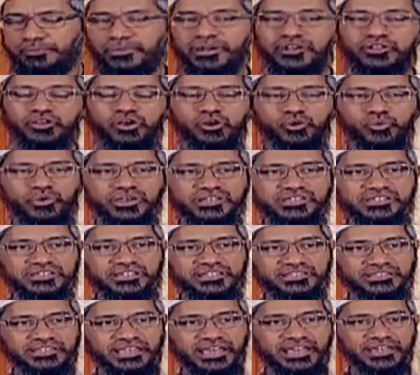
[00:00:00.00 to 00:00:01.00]
But your
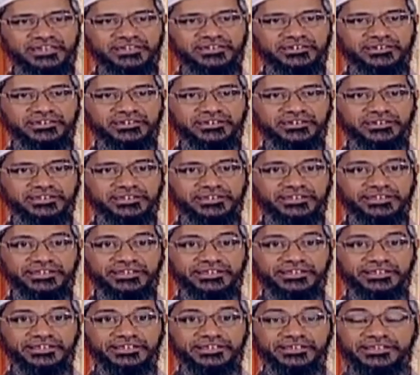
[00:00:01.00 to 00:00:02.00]
question that
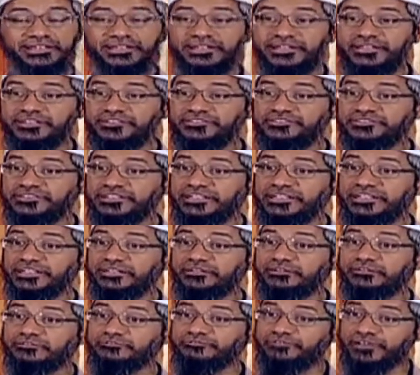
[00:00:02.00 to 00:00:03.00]
is
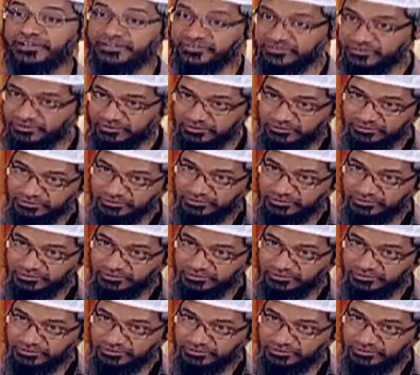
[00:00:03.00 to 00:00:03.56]
it fard?